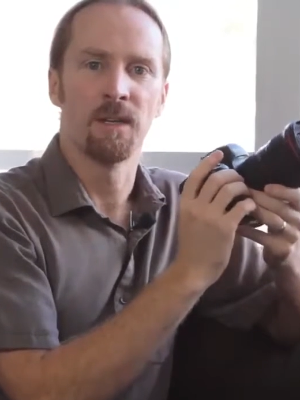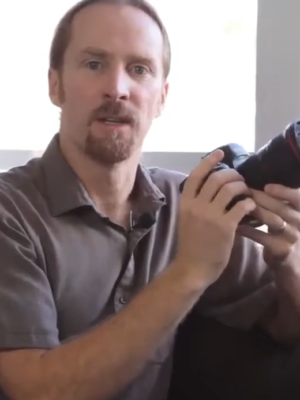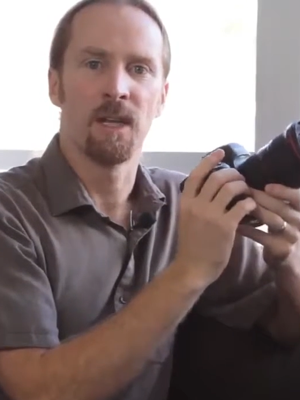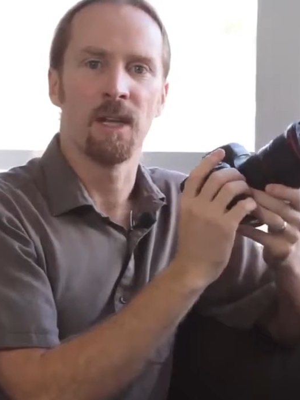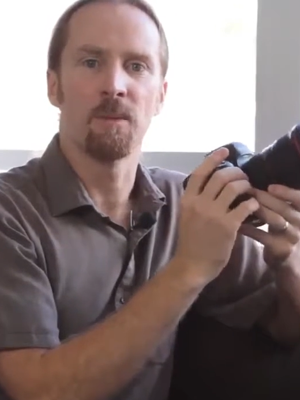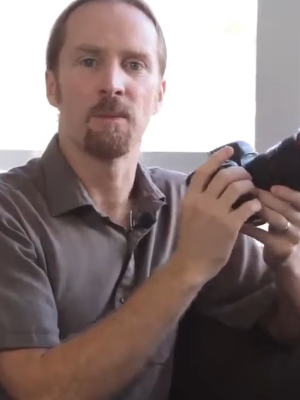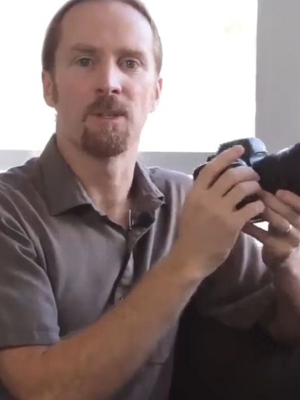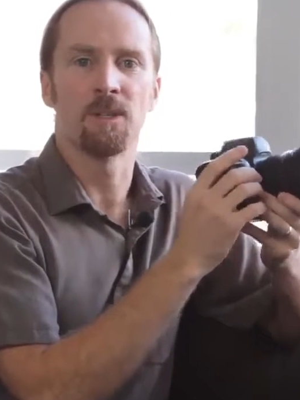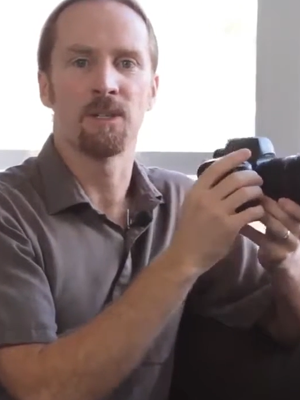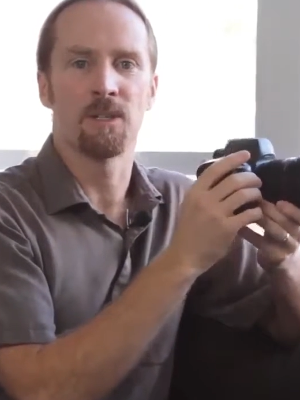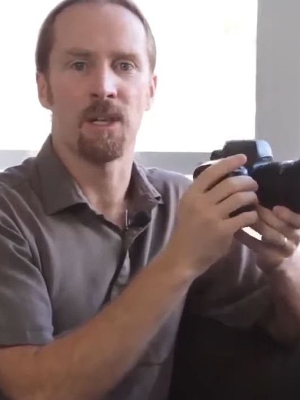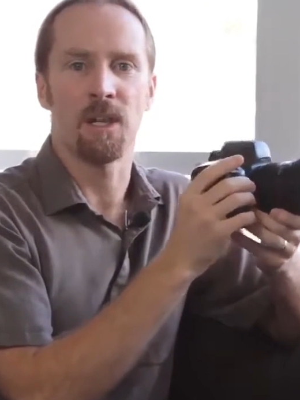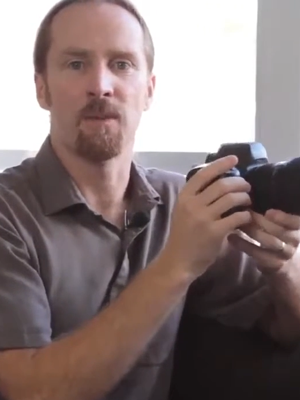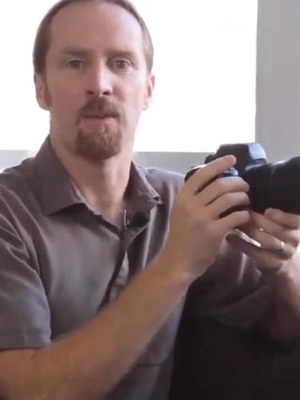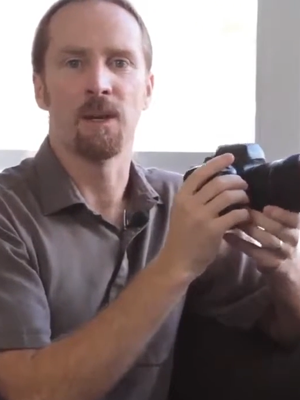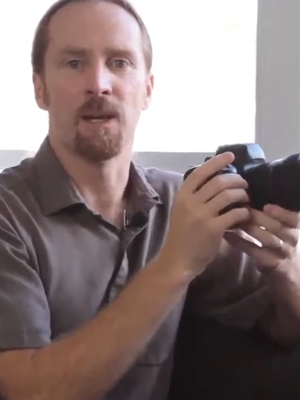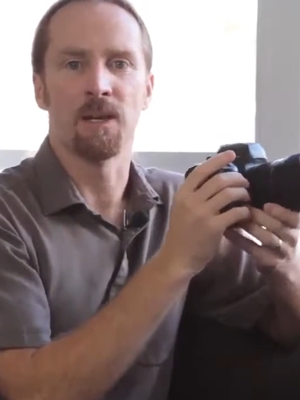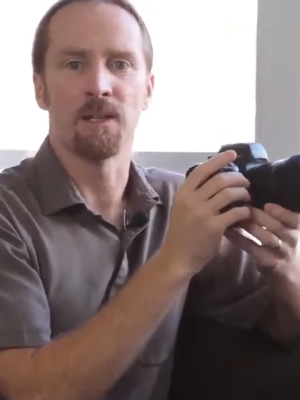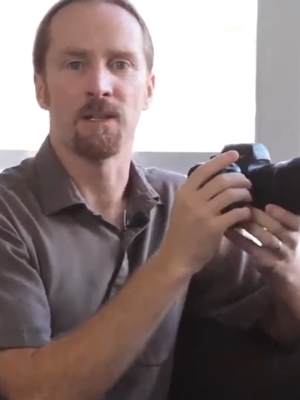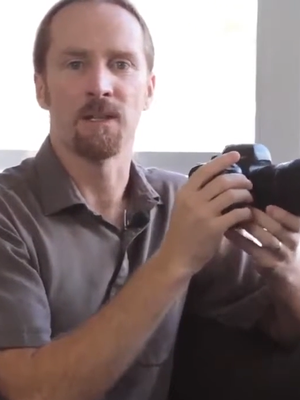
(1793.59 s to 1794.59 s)
image
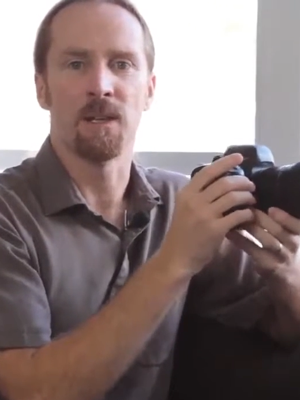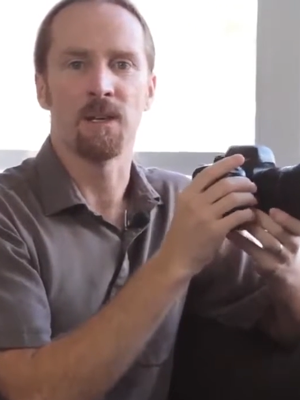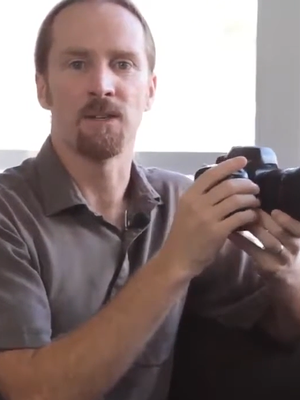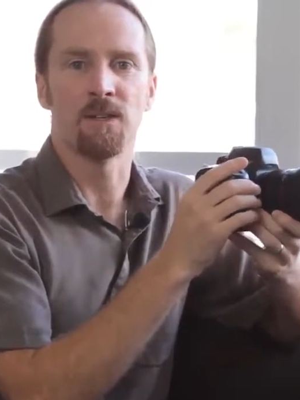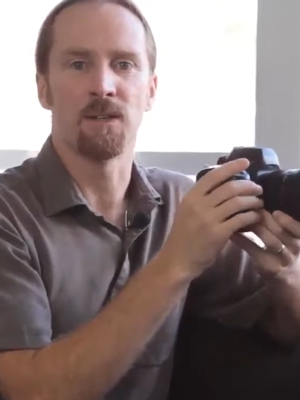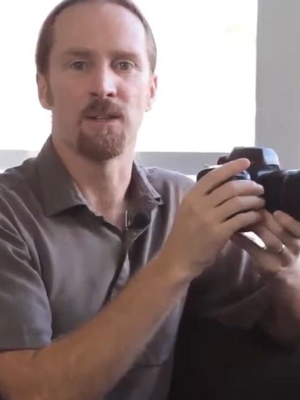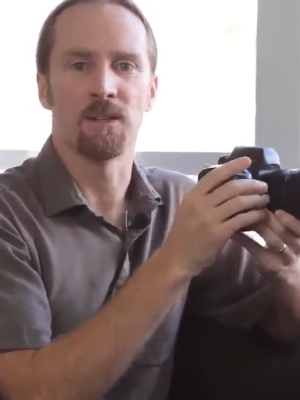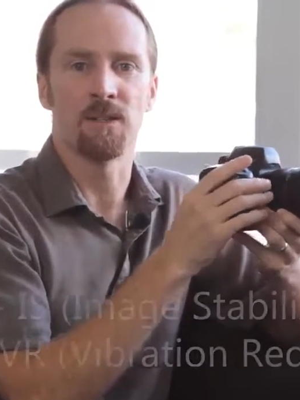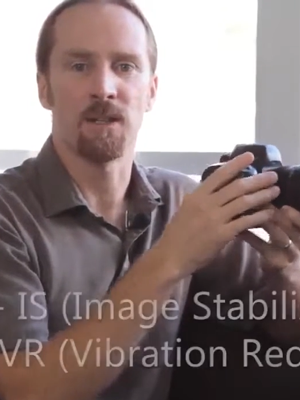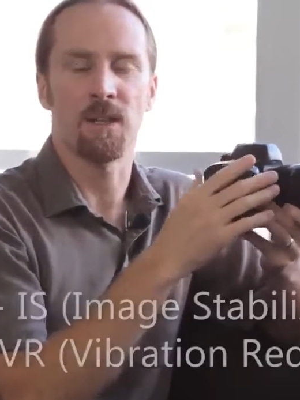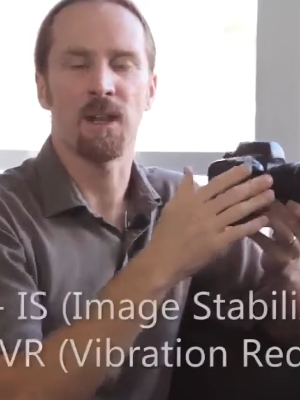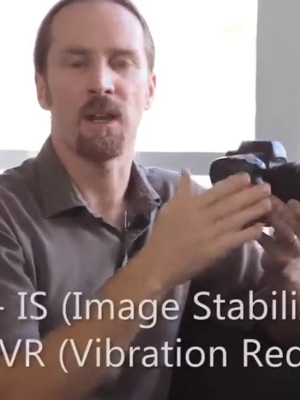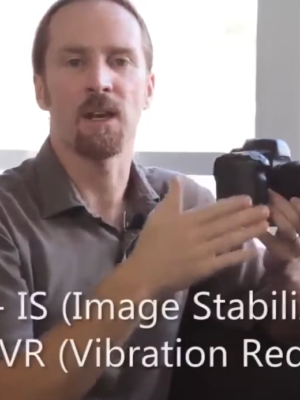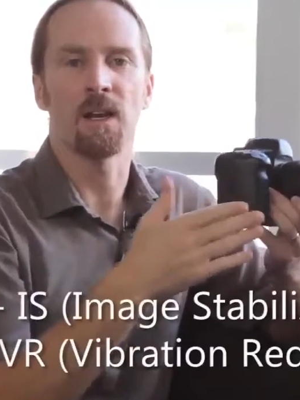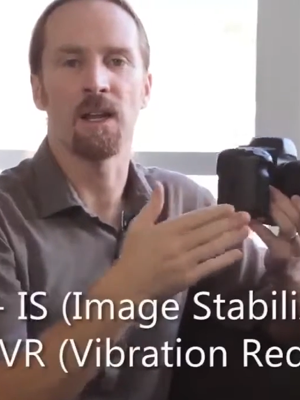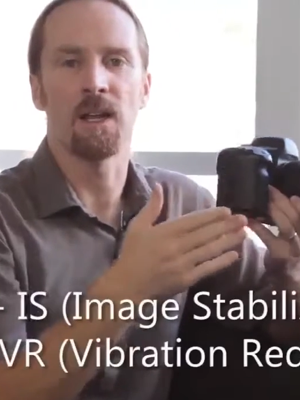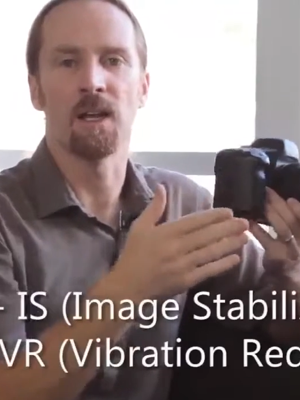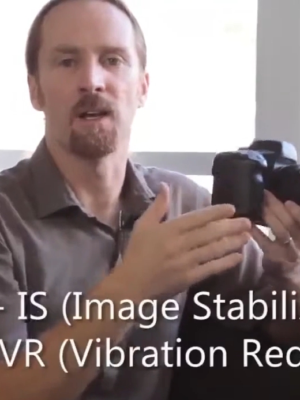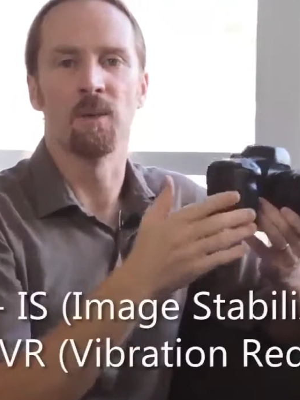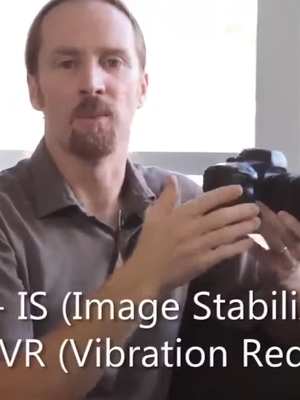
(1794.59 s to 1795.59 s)
stabilization, so
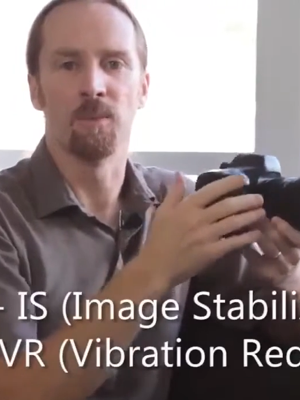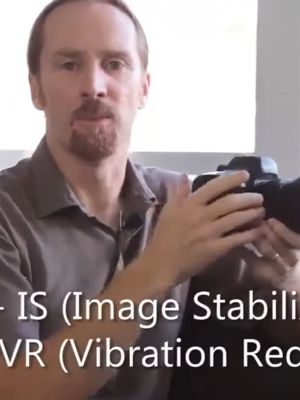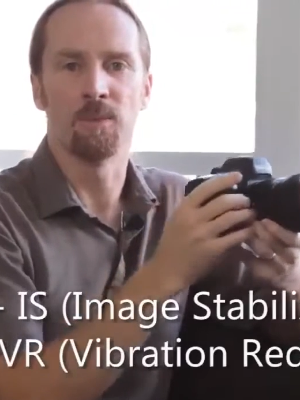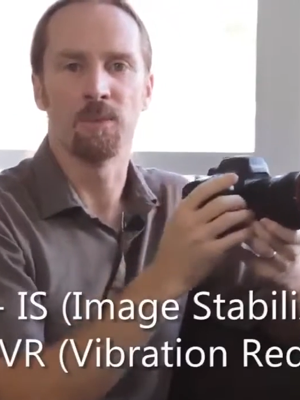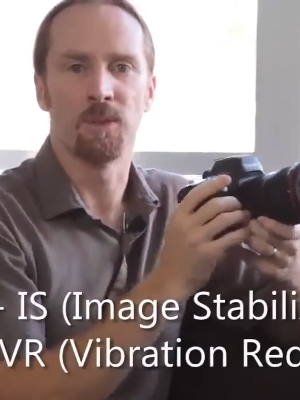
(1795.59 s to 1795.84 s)
that'll help.